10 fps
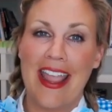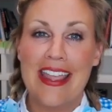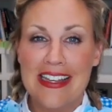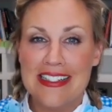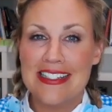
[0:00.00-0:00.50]

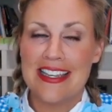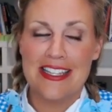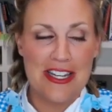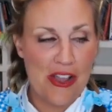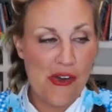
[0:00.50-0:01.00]
And,
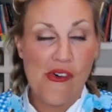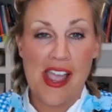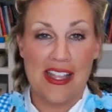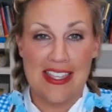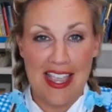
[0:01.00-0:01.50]
you know,
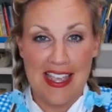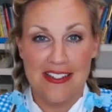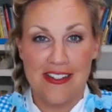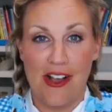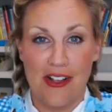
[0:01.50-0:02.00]
at the
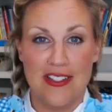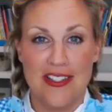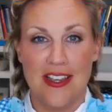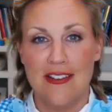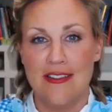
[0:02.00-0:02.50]
end
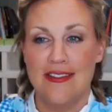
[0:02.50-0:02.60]
also.